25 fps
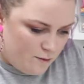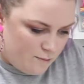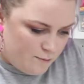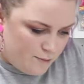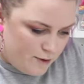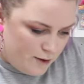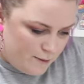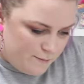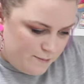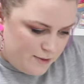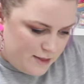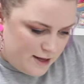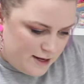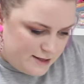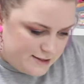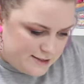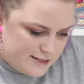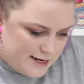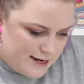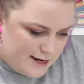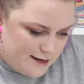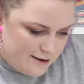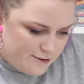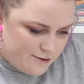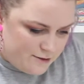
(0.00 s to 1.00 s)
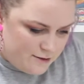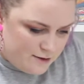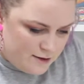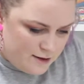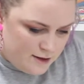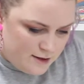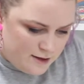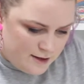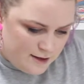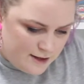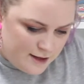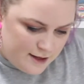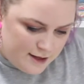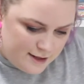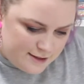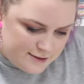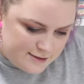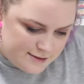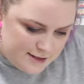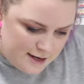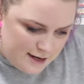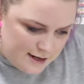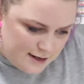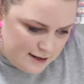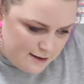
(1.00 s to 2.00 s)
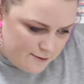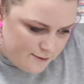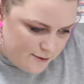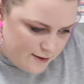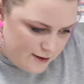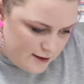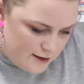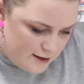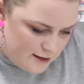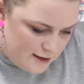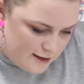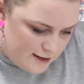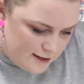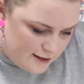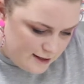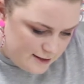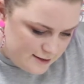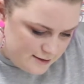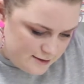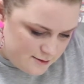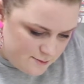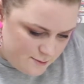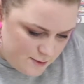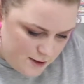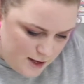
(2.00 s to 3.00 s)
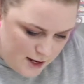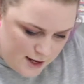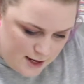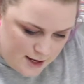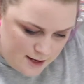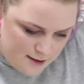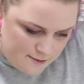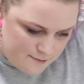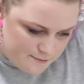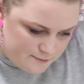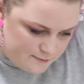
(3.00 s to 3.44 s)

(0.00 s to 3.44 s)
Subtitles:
pop that down exactly where I'd like it to be.